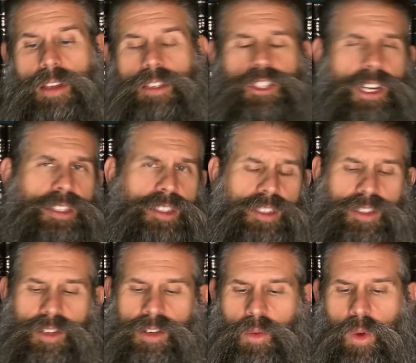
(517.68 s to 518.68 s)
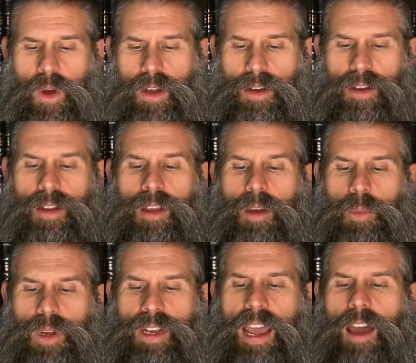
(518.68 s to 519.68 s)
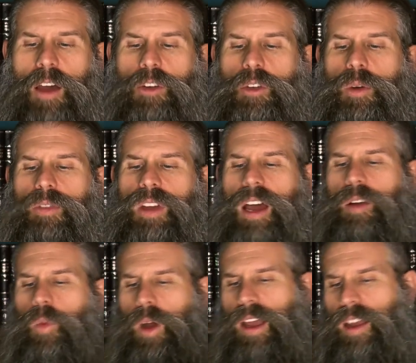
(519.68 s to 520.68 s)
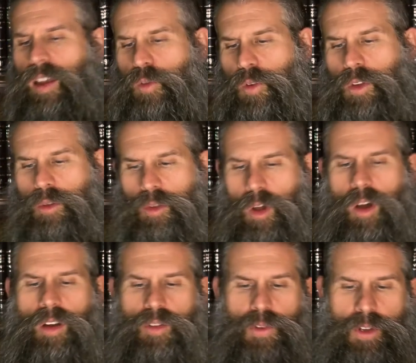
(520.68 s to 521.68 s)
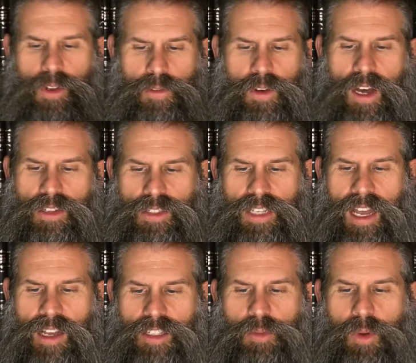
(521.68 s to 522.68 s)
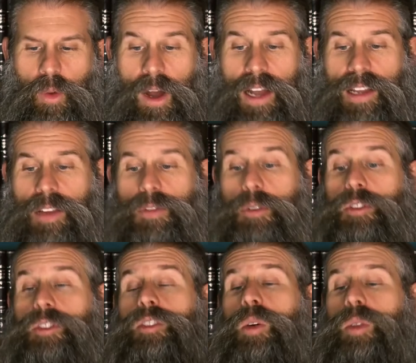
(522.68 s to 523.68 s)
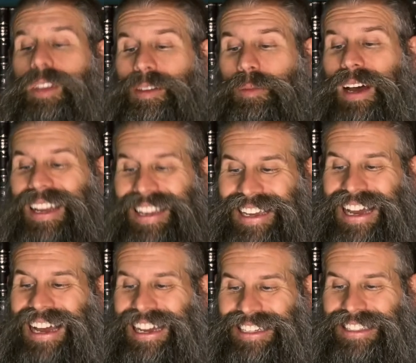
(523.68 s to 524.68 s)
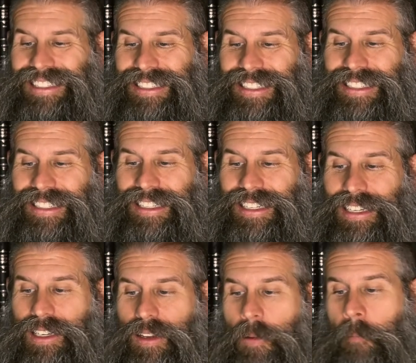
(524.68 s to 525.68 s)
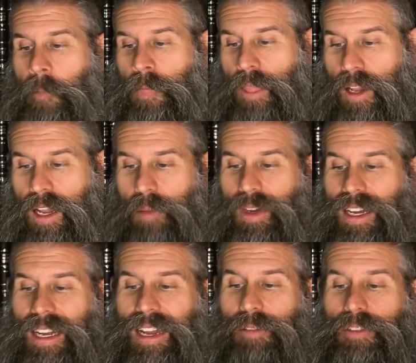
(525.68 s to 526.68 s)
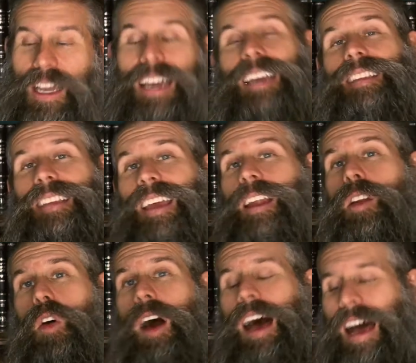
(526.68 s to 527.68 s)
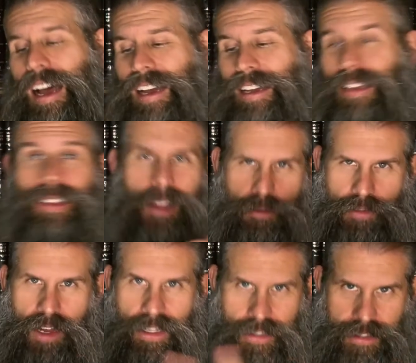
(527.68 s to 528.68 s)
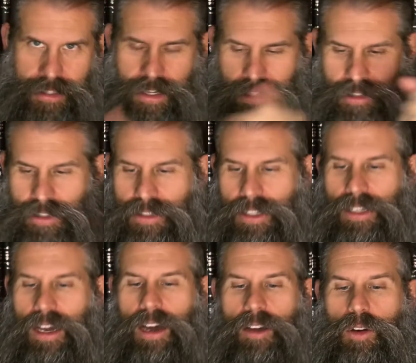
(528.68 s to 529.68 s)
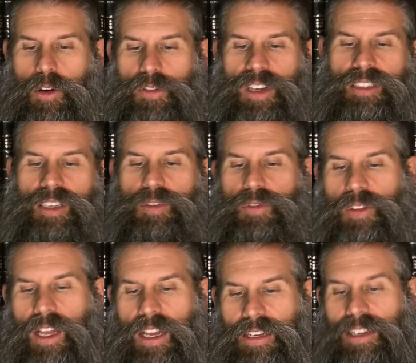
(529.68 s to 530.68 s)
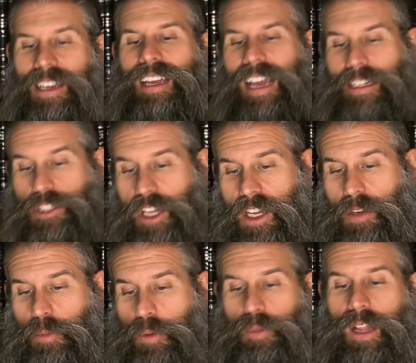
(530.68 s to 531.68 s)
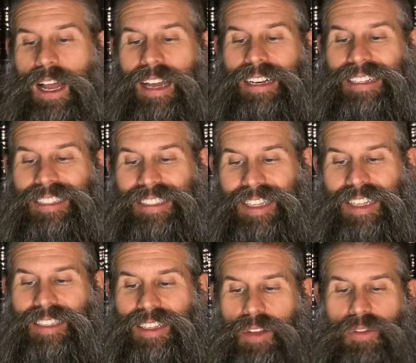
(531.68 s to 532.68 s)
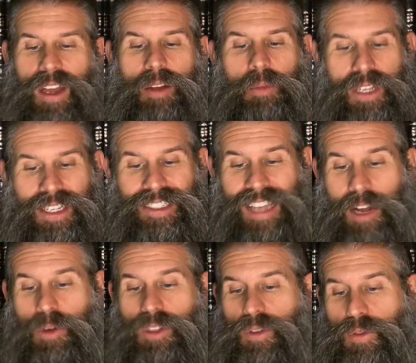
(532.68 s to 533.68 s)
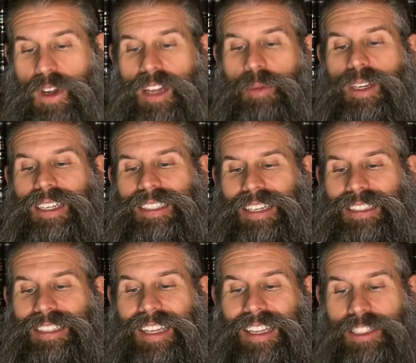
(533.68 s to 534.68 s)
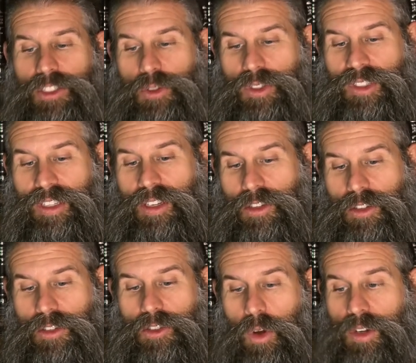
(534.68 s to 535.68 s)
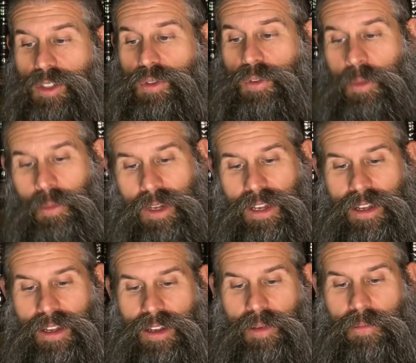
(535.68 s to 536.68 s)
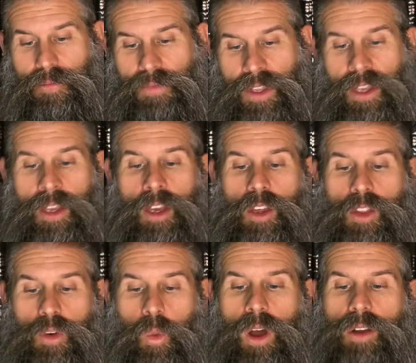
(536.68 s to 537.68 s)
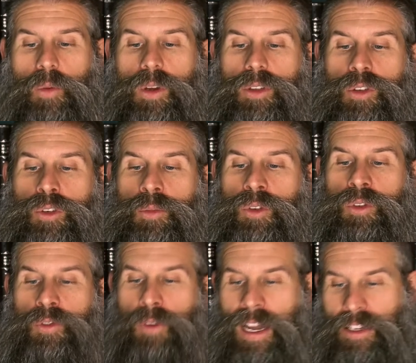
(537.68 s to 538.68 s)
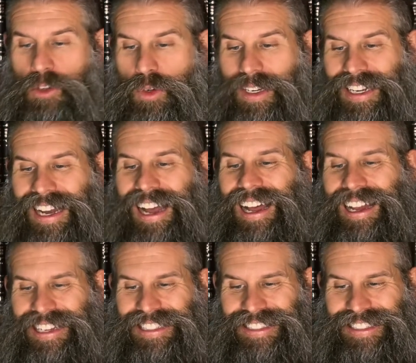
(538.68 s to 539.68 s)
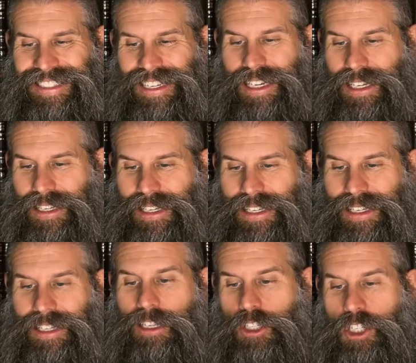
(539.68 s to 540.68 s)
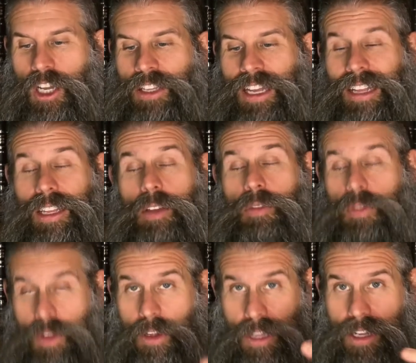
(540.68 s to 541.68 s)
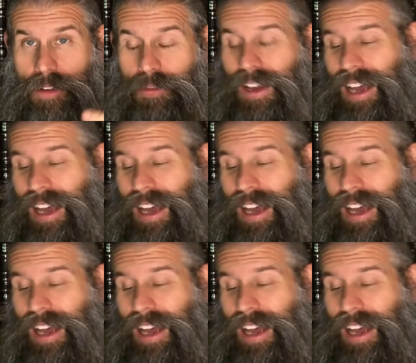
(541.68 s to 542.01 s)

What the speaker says: Genesis 31. But now you have gone away, for you longed for your father's house. But why have you stolen my gods? Lama ganafta et Elohai, Lavan said to Yaakov as he fled. And Jacob replied, and he said to Lavan, because I was afraid, because I said, lest you steal your daughters from me. The one with whom you find your gods shall not live.